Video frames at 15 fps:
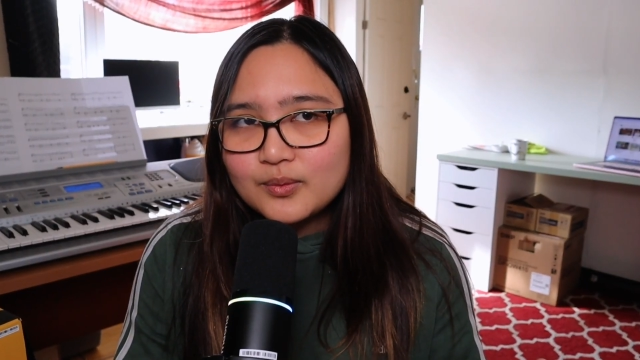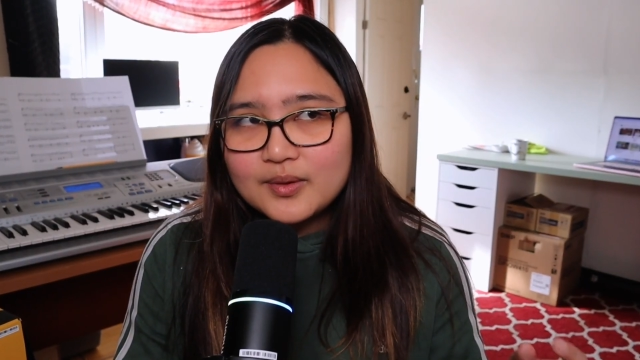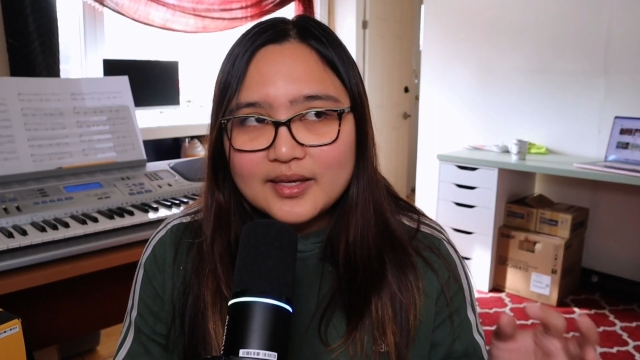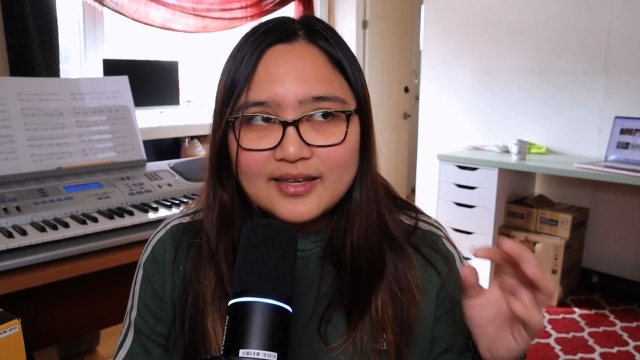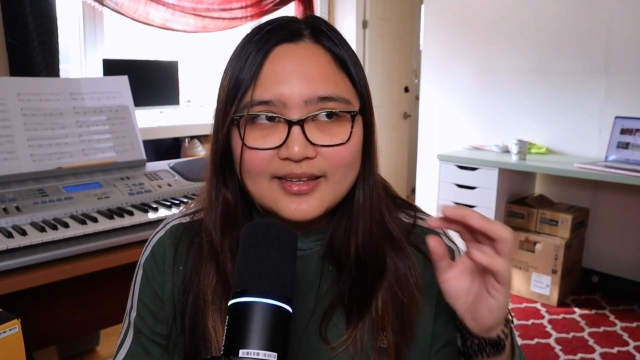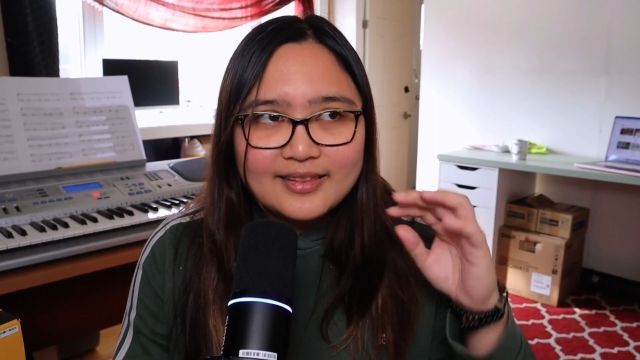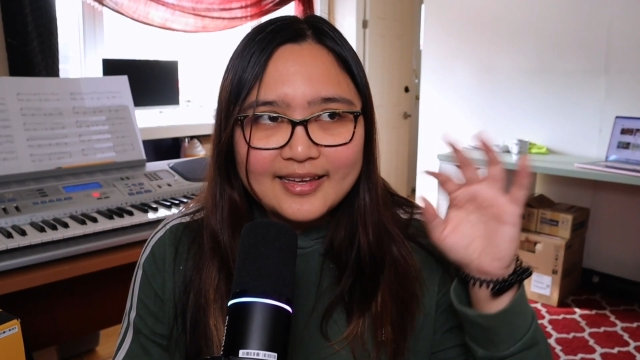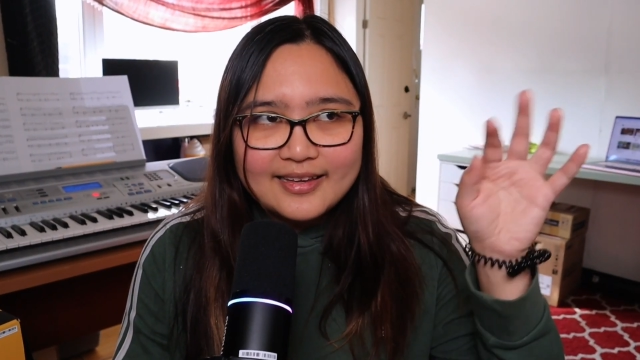
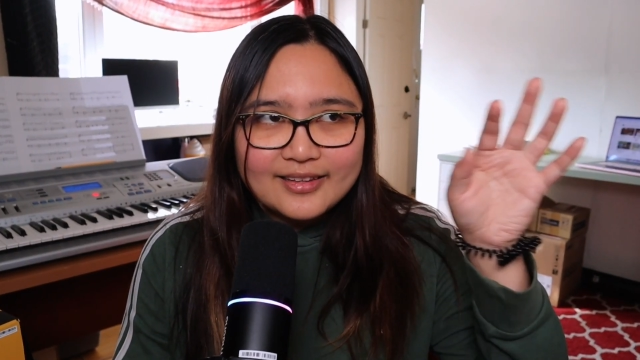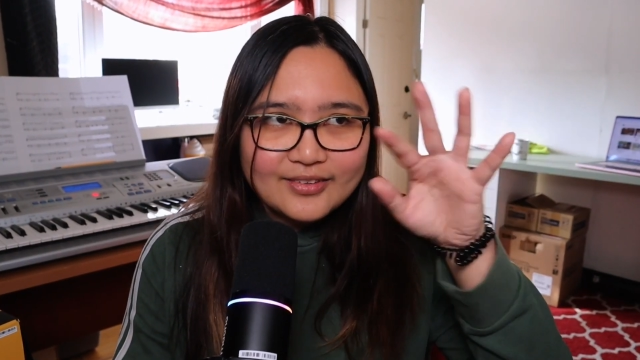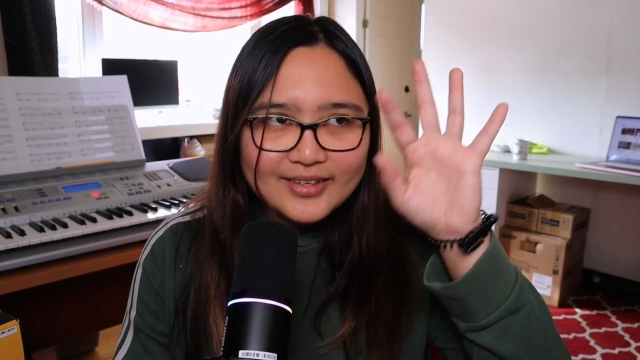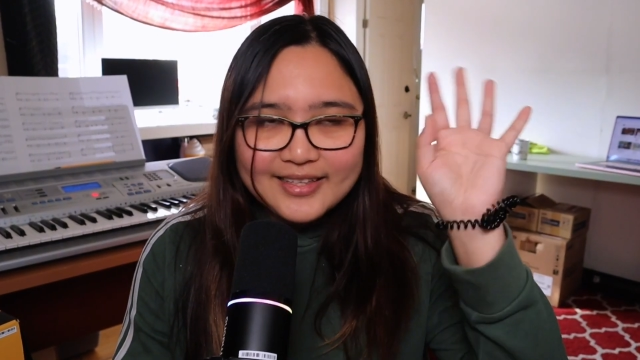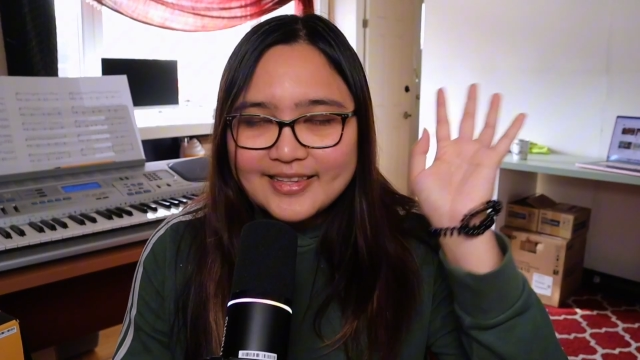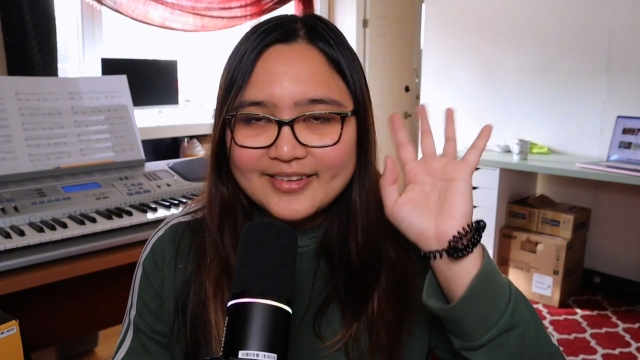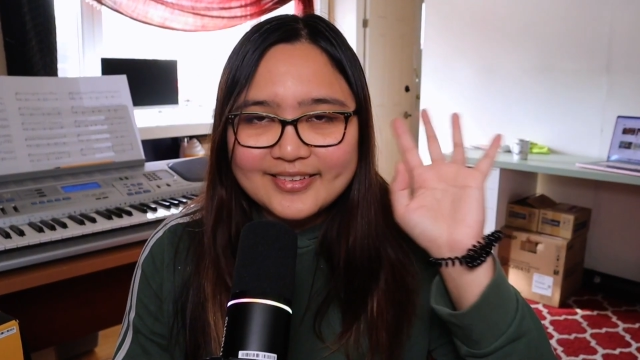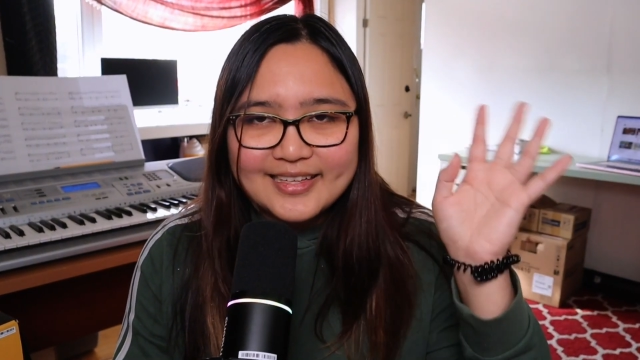We like
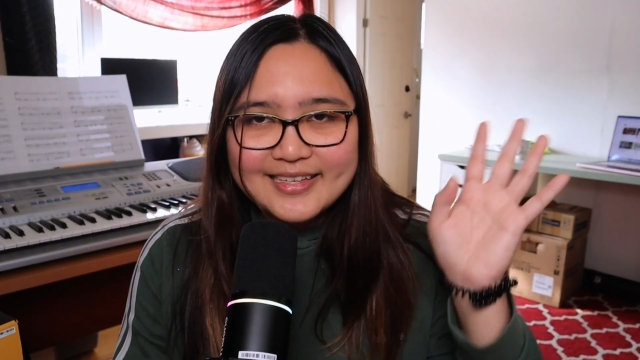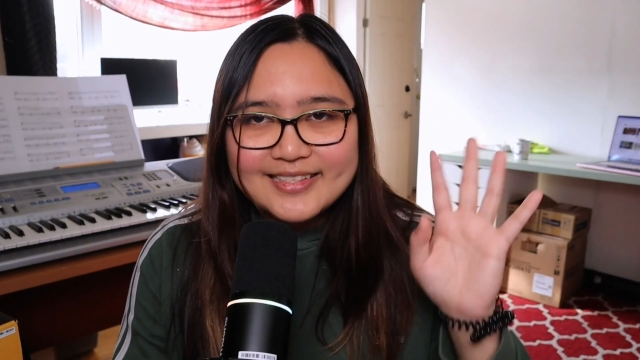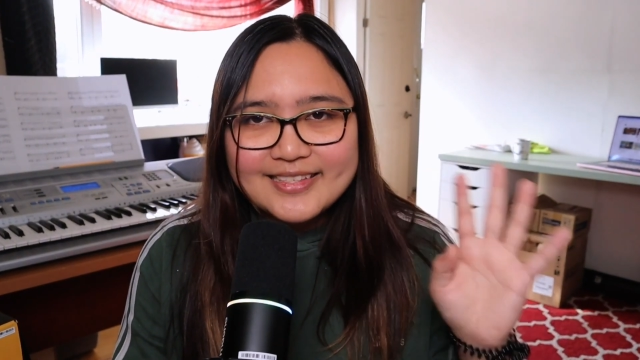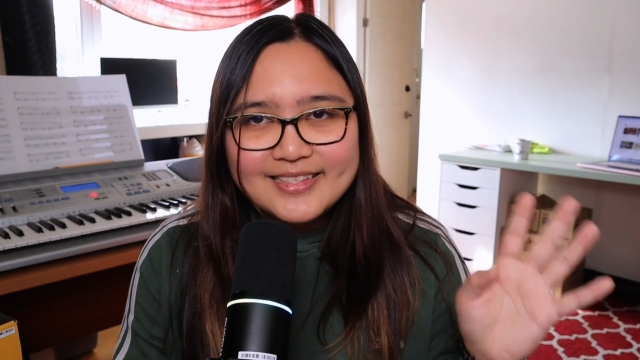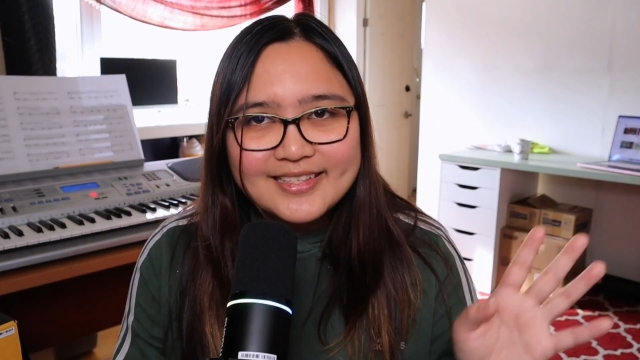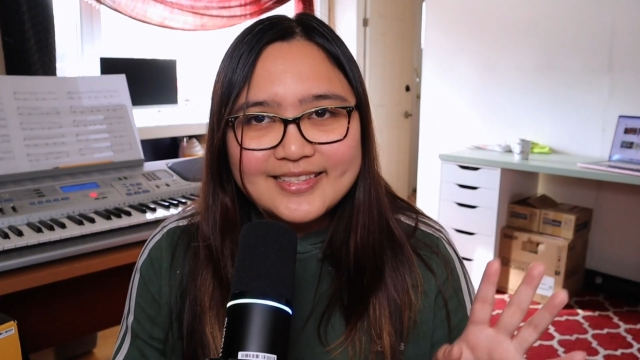look at their glasses